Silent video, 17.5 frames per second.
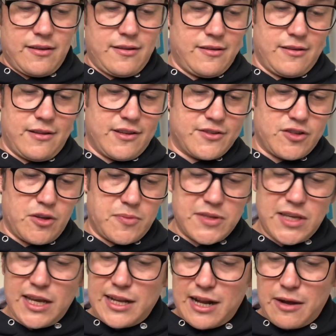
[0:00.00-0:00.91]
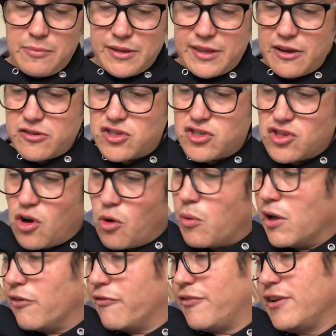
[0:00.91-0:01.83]
I'll stop saying now, but they're so
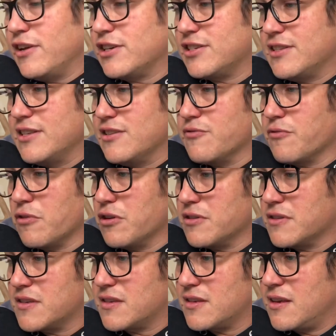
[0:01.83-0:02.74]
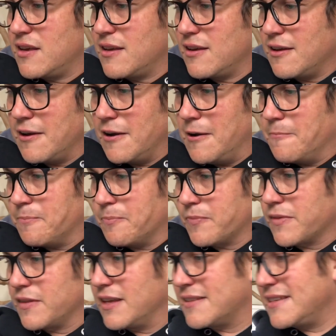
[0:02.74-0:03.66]
well finished, these rods.
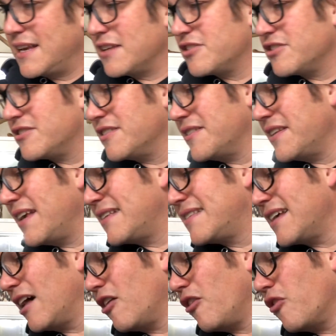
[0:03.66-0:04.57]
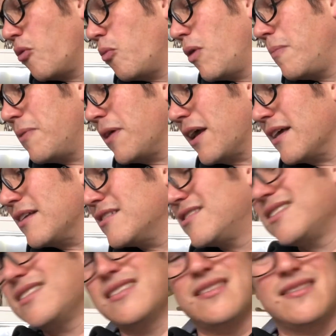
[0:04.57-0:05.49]
The attention to detail on the whipping is
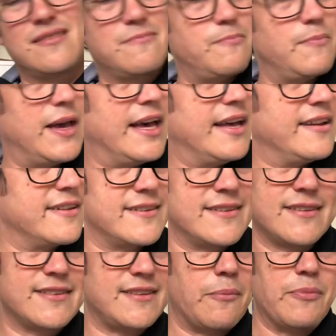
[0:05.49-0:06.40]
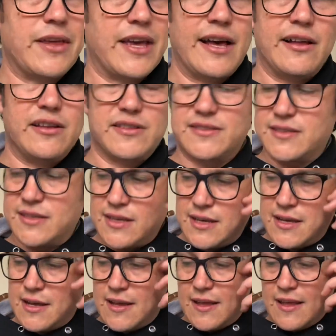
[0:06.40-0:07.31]
just, man, it's something else.
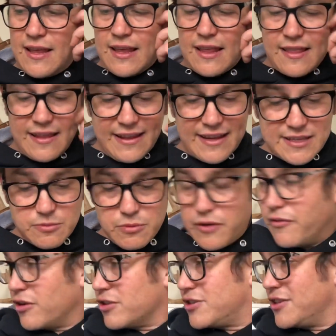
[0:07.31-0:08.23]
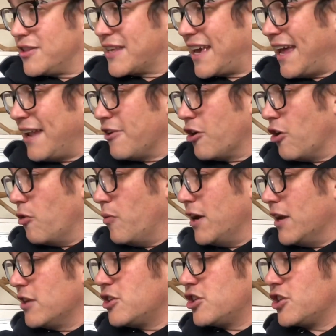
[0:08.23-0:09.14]
Let's move on to the Kendo,
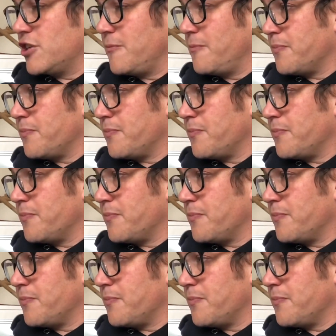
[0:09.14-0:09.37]
which,